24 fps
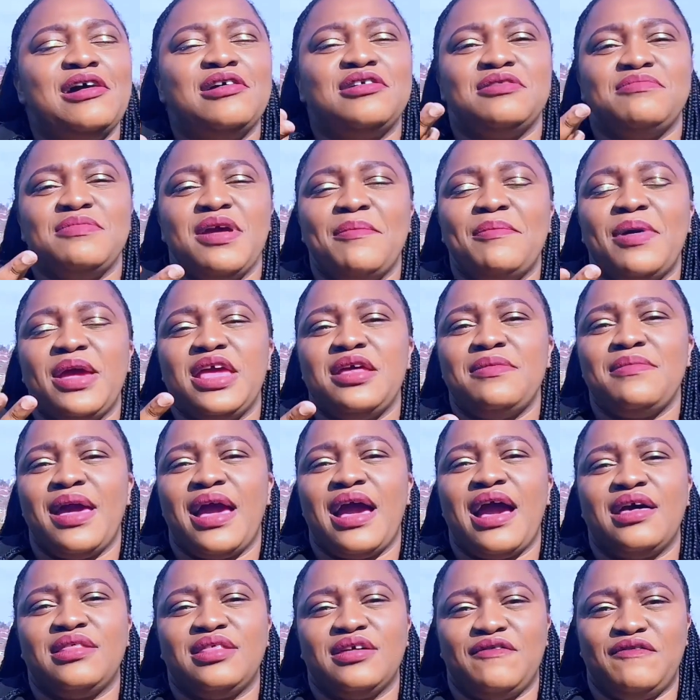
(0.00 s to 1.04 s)
Remember, in my
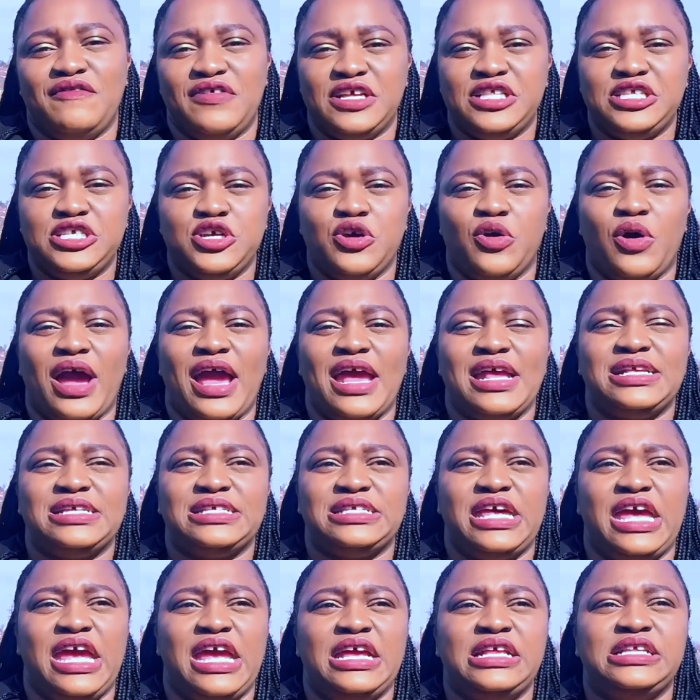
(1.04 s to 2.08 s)
other video I
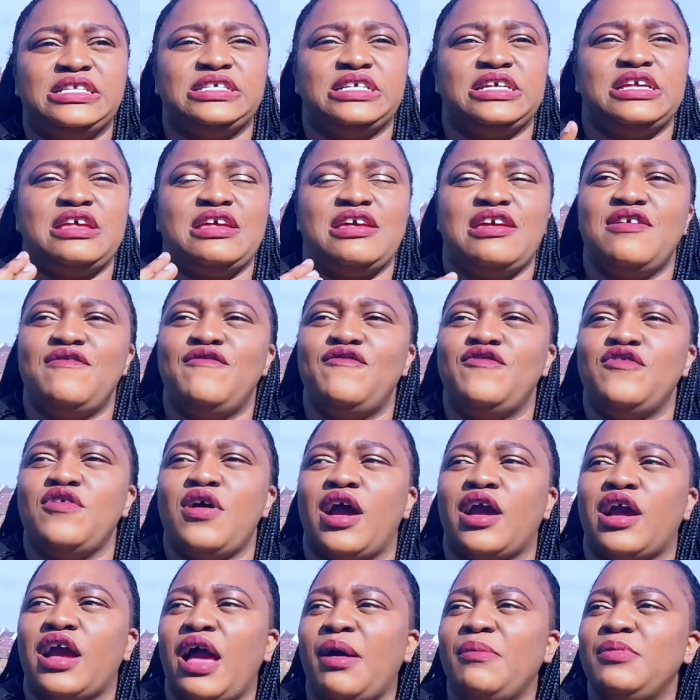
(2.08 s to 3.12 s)
said if you
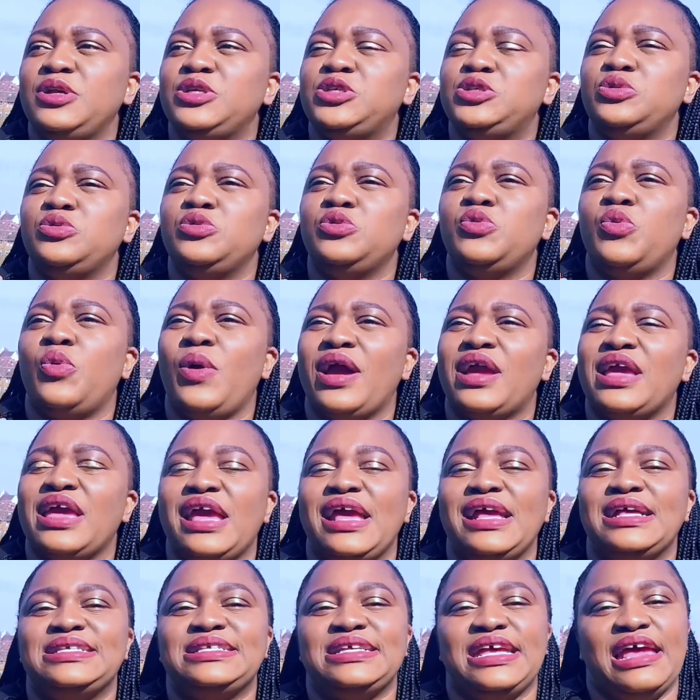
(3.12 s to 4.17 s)
are coming to work
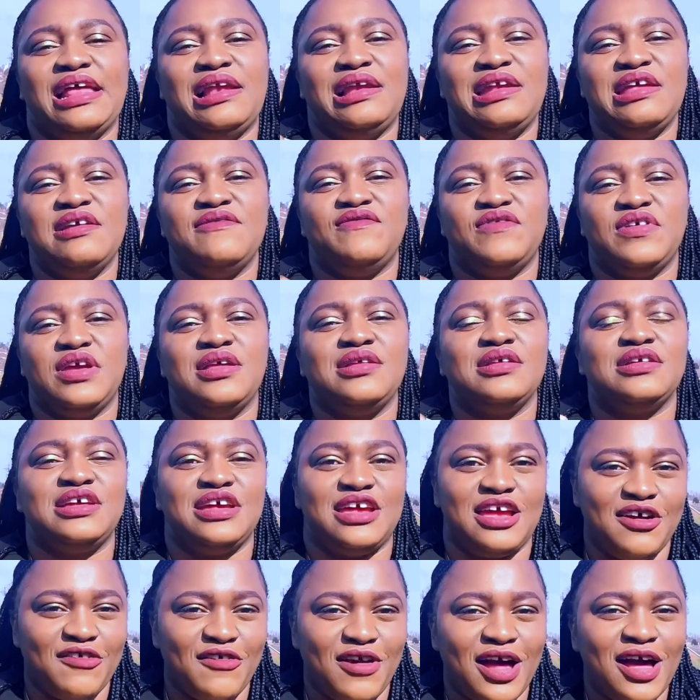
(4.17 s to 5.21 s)
as a live-in
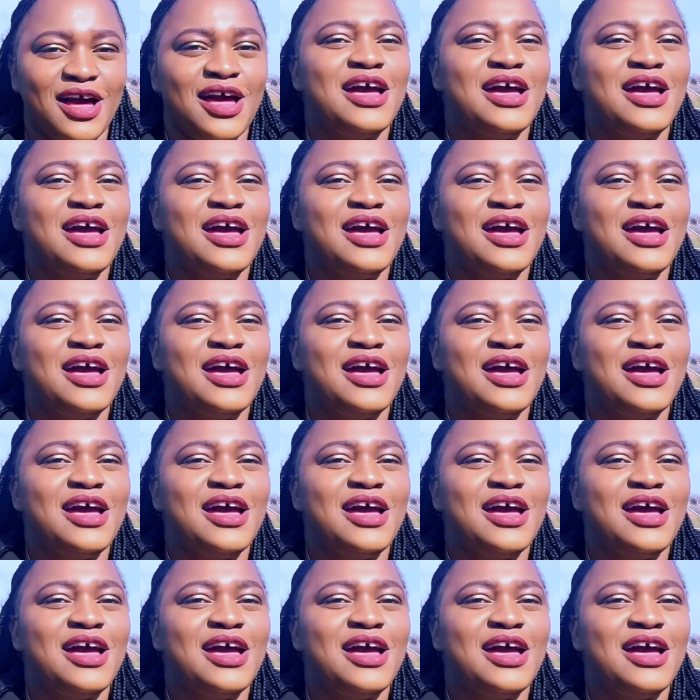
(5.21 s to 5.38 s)
carer,